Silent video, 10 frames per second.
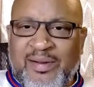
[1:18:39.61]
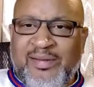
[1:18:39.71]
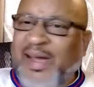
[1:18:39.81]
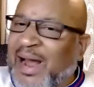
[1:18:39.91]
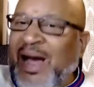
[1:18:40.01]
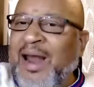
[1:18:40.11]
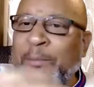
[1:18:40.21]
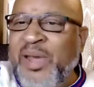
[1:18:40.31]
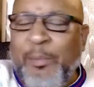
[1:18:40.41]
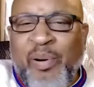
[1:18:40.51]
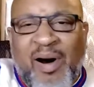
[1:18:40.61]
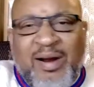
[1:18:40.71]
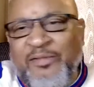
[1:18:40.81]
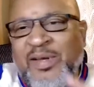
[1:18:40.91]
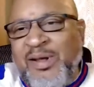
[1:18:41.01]
Then I got to be a part
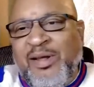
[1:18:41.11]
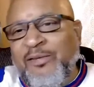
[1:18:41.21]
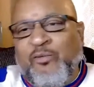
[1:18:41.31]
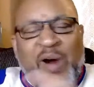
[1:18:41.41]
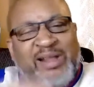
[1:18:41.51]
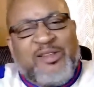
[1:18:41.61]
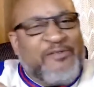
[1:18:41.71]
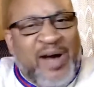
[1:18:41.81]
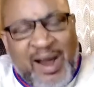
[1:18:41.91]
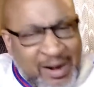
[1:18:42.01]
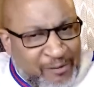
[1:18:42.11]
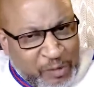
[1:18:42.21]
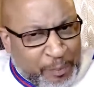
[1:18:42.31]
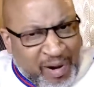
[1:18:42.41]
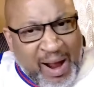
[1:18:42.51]
of the rectifying of
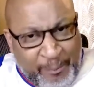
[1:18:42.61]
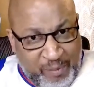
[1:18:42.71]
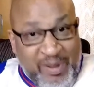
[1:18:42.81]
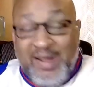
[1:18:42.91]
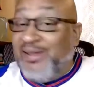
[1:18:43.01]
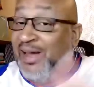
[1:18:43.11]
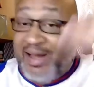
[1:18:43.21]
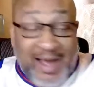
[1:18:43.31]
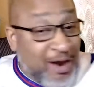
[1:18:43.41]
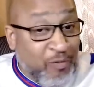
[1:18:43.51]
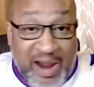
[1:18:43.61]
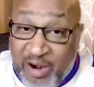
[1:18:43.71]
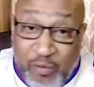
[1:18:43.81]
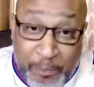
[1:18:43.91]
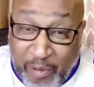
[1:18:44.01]
the problem. Then I got to write
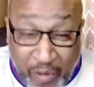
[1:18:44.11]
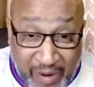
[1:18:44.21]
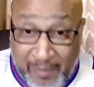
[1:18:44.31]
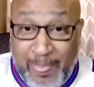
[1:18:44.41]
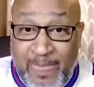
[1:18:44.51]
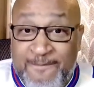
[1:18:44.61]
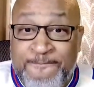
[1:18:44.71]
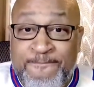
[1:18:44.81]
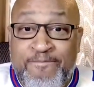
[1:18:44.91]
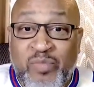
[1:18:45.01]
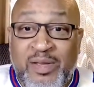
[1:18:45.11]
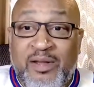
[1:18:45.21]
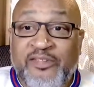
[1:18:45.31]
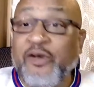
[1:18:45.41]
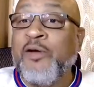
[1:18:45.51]
a report.
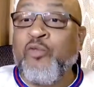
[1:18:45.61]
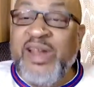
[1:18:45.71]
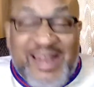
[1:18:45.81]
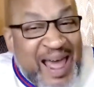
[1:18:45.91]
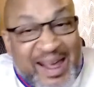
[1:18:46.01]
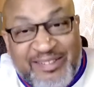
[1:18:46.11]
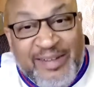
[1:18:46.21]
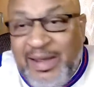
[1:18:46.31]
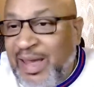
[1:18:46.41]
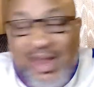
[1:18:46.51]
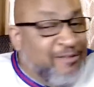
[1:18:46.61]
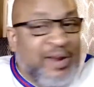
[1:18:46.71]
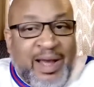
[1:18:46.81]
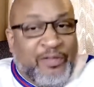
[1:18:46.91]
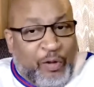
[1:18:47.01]
So the relaxing
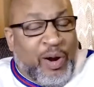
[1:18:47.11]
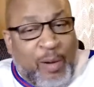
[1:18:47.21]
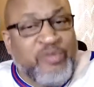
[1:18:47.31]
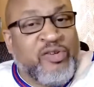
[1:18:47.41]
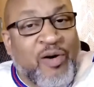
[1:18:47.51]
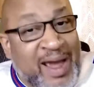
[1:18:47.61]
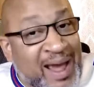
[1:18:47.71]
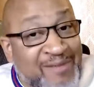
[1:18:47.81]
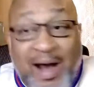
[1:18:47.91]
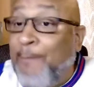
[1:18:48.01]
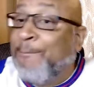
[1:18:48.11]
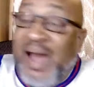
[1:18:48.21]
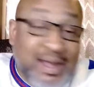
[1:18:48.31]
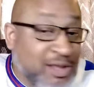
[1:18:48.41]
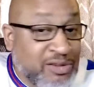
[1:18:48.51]
evening I thought I was going to have, I'm
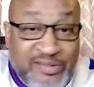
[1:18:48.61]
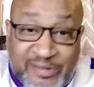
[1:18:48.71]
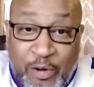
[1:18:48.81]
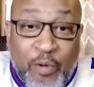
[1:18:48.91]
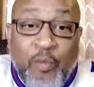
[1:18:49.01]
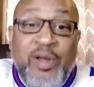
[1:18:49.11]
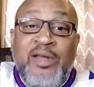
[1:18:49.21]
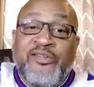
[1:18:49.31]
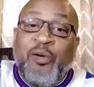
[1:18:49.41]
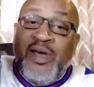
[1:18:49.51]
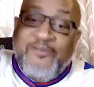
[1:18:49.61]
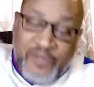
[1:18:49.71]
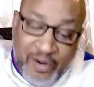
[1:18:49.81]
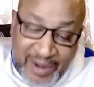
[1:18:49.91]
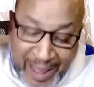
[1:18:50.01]
back at the school. So if
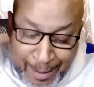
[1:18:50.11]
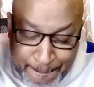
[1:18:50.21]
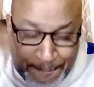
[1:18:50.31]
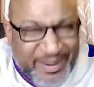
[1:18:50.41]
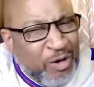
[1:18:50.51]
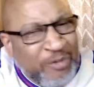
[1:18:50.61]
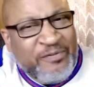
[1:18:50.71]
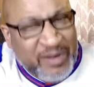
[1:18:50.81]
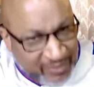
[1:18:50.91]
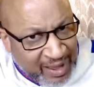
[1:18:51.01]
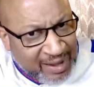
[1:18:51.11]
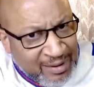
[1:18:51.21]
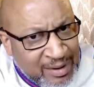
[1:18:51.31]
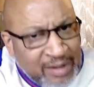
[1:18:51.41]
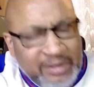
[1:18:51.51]
you're not built for that,
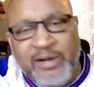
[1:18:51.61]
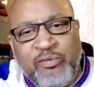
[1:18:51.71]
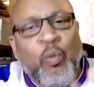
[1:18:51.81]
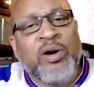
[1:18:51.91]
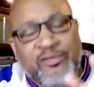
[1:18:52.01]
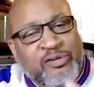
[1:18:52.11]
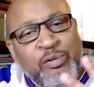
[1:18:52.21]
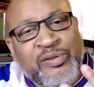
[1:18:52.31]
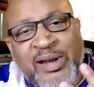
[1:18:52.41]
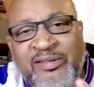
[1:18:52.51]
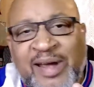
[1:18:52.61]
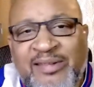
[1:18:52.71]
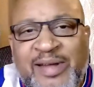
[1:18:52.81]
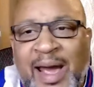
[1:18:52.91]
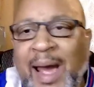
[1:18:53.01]
then one of two things
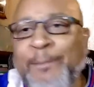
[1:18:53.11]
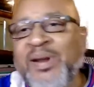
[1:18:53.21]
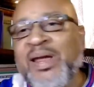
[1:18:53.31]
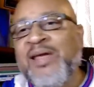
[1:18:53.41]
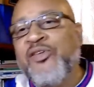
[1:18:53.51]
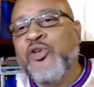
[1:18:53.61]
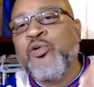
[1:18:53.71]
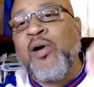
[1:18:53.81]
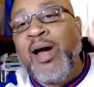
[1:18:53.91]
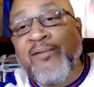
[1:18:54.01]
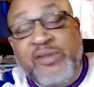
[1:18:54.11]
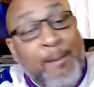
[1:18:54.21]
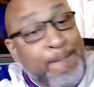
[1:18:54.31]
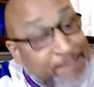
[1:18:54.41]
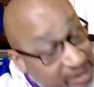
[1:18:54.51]
has to happen. Either you're going to have
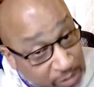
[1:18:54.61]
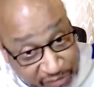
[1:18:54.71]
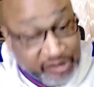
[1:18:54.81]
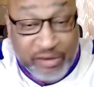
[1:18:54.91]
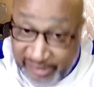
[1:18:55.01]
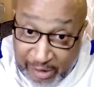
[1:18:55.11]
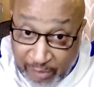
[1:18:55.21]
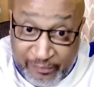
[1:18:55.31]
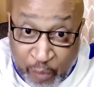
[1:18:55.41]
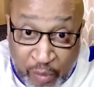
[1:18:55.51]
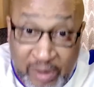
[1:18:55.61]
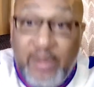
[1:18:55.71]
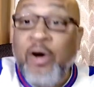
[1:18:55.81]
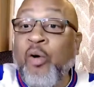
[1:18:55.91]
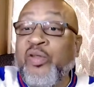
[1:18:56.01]
to build yourself for it,
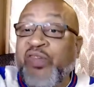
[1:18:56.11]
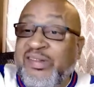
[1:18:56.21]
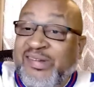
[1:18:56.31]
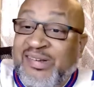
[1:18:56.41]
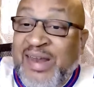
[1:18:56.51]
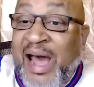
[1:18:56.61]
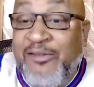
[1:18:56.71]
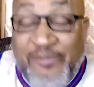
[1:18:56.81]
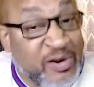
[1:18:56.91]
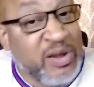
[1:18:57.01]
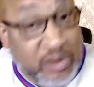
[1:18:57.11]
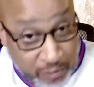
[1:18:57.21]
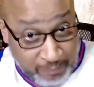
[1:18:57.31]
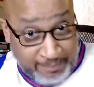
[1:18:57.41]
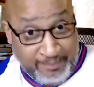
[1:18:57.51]
or this is not for
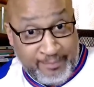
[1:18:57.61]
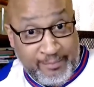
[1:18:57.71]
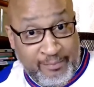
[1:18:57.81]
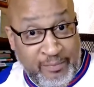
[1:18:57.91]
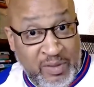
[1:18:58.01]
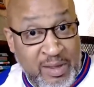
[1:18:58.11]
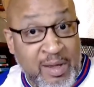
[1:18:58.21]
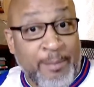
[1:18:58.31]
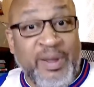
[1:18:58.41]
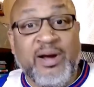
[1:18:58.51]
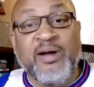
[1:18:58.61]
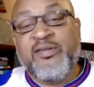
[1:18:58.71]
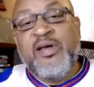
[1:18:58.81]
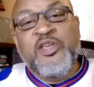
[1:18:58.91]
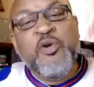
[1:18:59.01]
you.
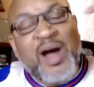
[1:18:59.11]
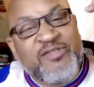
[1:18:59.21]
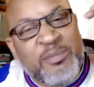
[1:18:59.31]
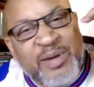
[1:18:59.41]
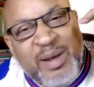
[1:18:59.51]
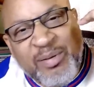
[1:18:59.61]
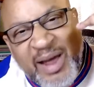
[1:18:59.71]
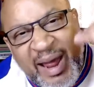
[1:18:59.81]
Because you have to be able to